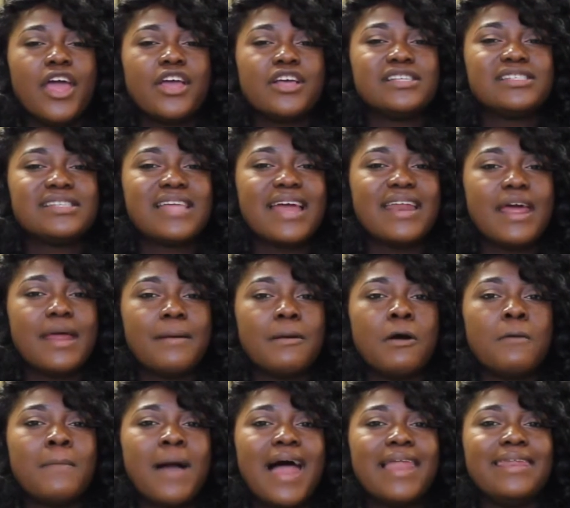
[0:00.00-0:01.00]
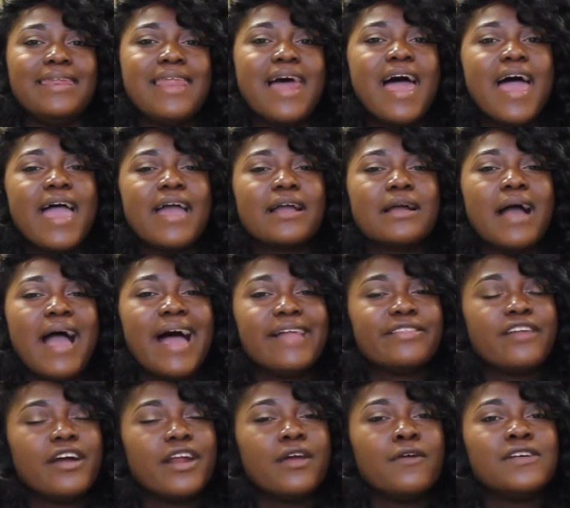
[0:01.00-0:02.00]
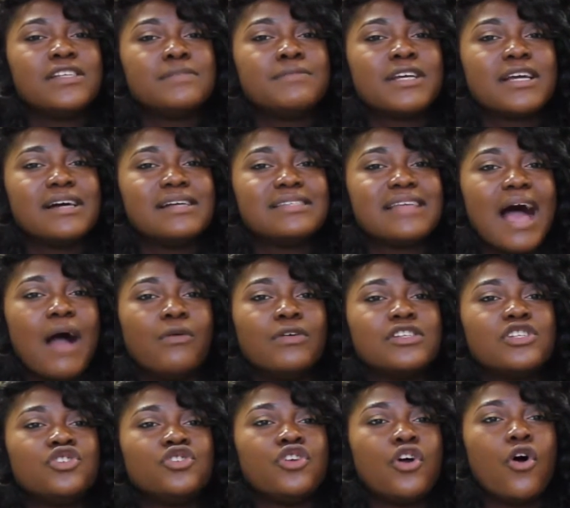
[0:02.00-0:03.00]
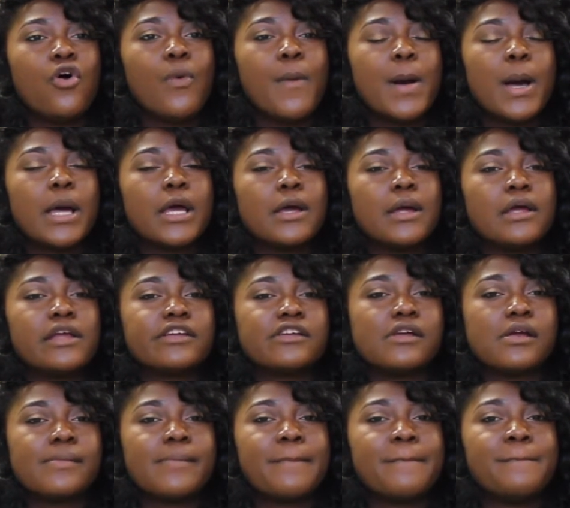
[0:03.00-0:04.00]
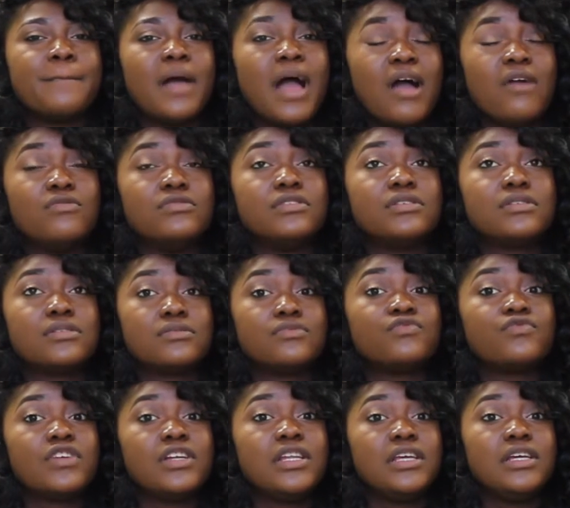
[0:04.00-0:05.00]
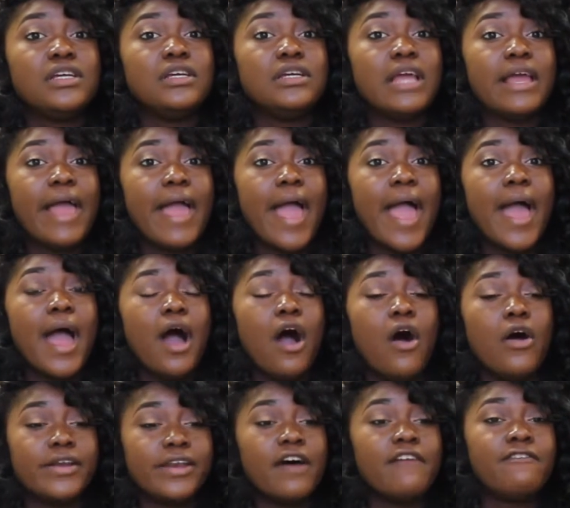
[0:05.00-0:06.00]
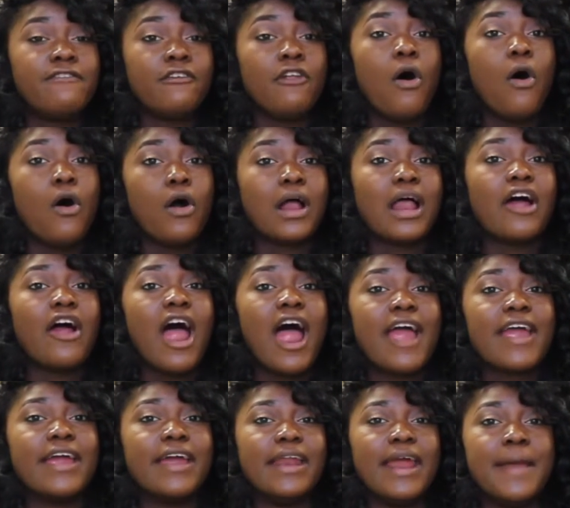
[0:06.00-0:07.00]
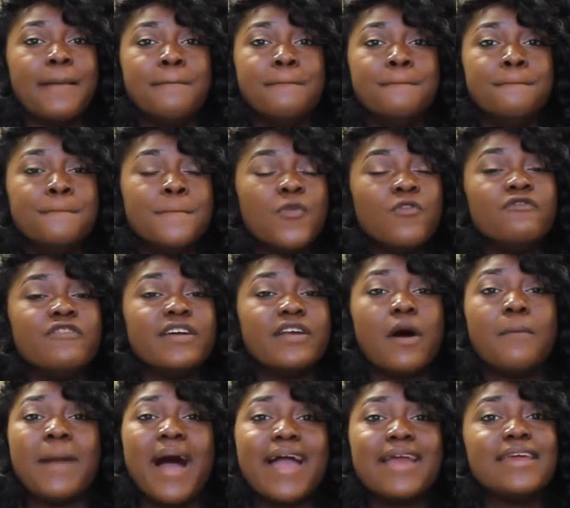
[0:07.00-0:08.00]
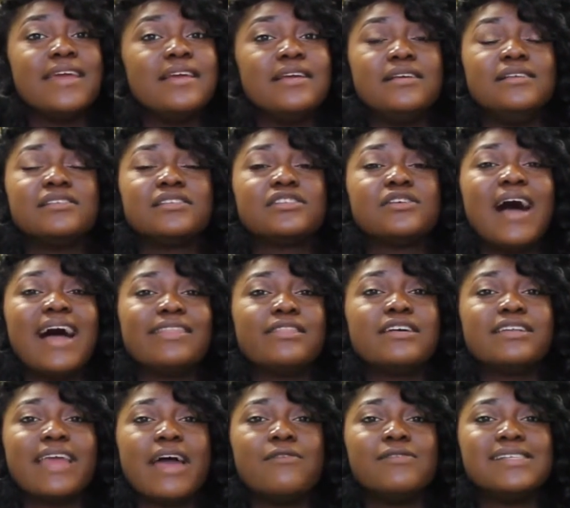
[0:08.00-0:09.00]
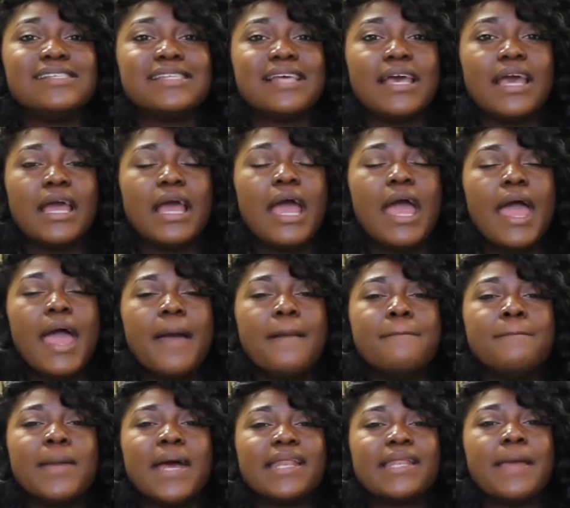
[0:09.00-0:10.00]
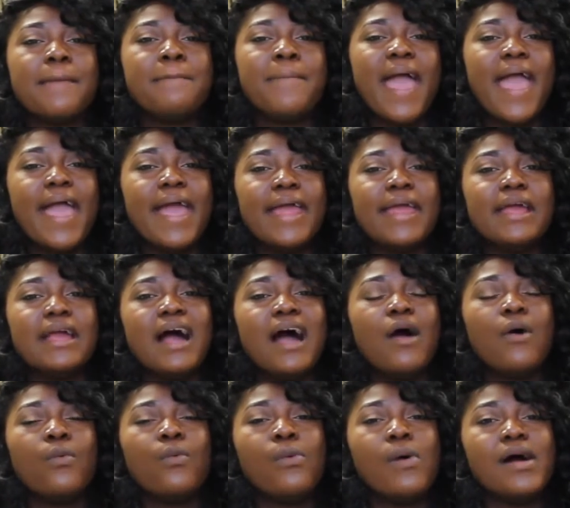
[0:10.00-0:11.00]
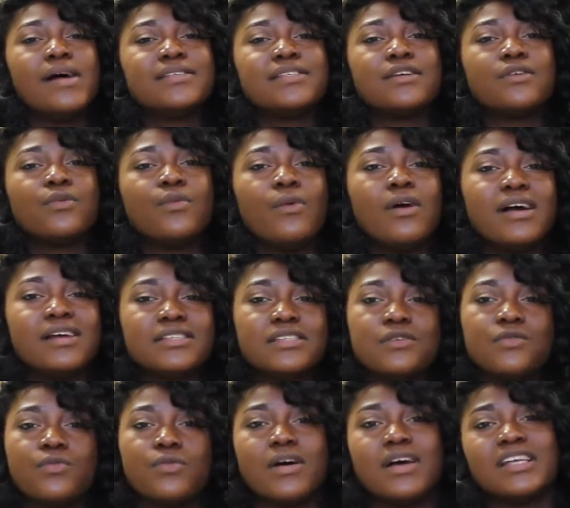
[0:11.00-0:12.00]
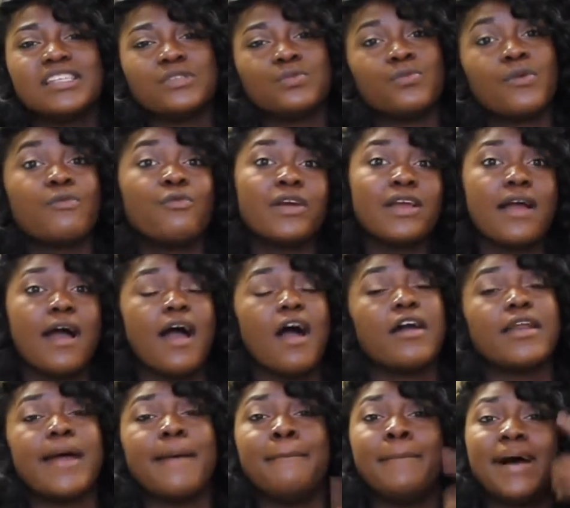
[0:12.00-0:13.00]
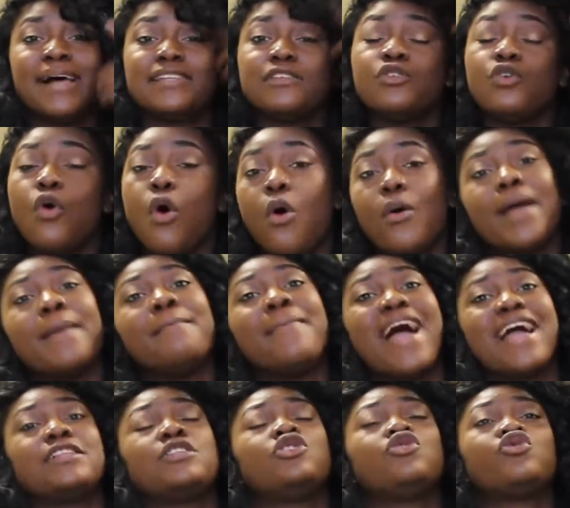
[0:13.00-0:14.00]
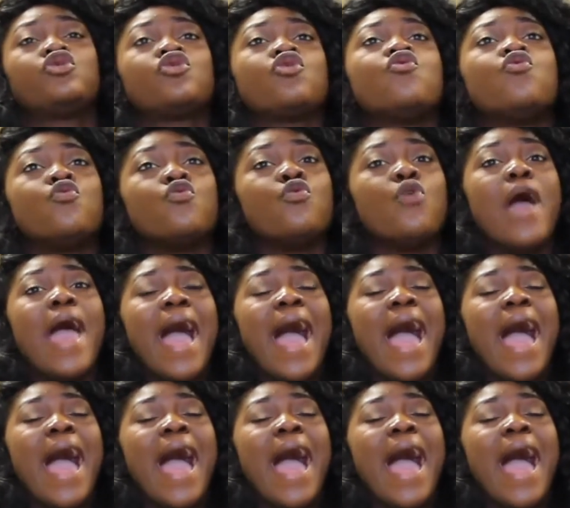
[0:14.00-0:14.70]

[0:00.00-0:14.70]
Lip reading: It started on my leg. I thought it was because I was, you know, I was really on the floor crying and moving on my knees. So I thought that was it. But the pain got worse and worse and worse. When we got on the bus going back to school,